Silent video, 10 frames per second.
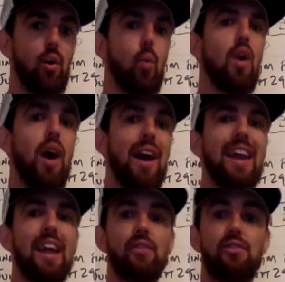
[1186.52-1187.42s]
we're not going
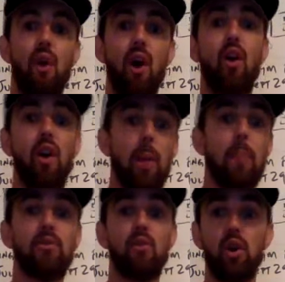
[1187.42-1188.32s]
to get stronger. Our
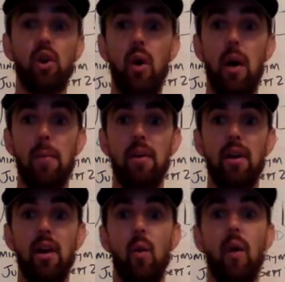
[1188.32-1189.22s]
numbers don't go up,
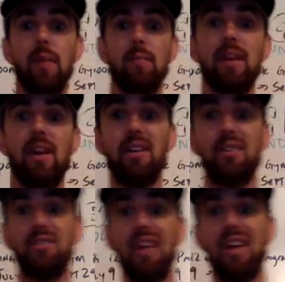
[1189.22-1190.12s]
right?
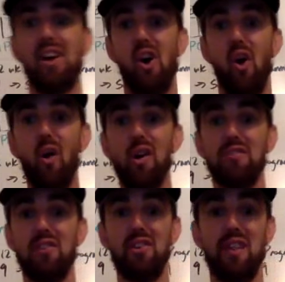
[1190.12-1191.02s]
Because Ollie
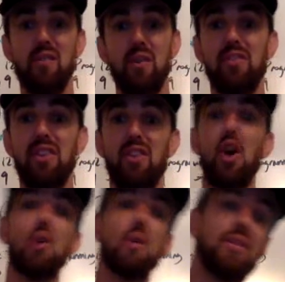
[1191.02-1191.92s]
lifters, everyone says,
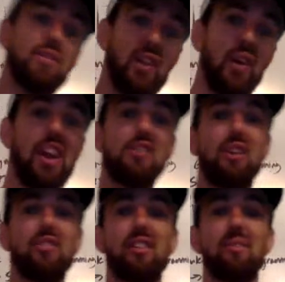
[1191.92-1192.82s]
oh, it's the clean and
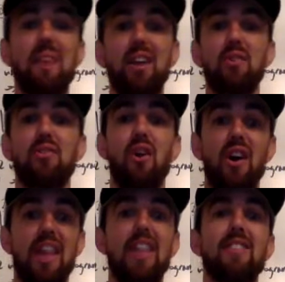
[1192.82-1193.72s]
jerks that make you
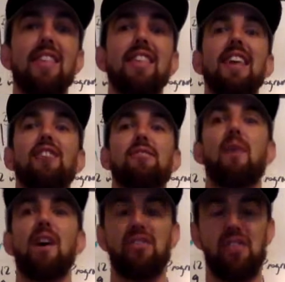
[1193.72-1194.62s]
strong. It is the
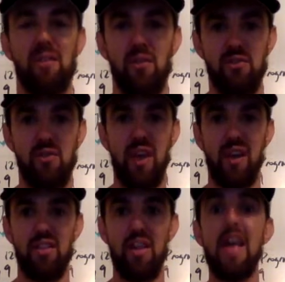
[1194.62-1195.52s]
expression of their strength
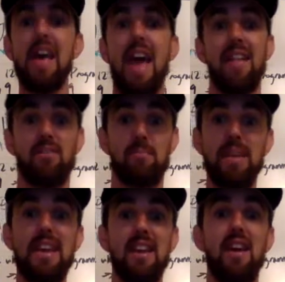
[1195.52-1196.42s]
and
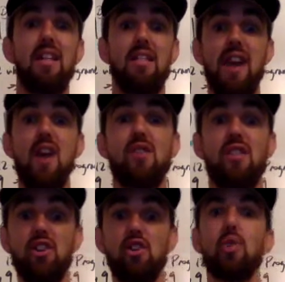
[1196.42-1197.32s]
speed there that
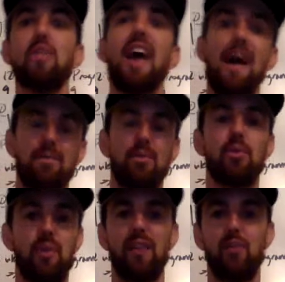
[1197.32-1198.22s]
they do, the absolute
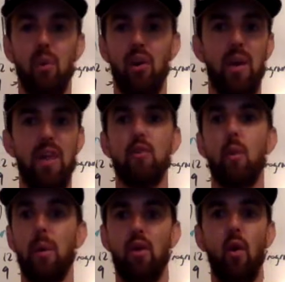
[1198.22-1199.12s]
strength work, right? If you
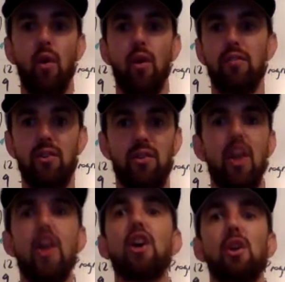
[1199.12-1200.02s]
work with Ollie lifters,
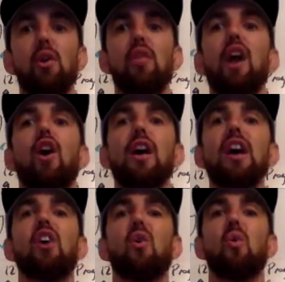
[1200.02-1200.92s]
they are
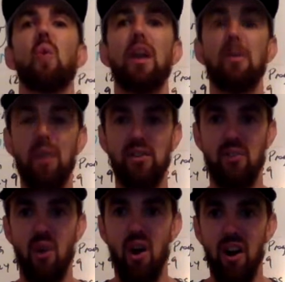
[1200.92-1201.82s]
incredibly
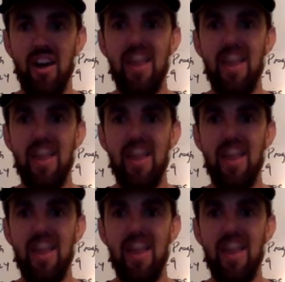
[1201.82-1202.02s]
strong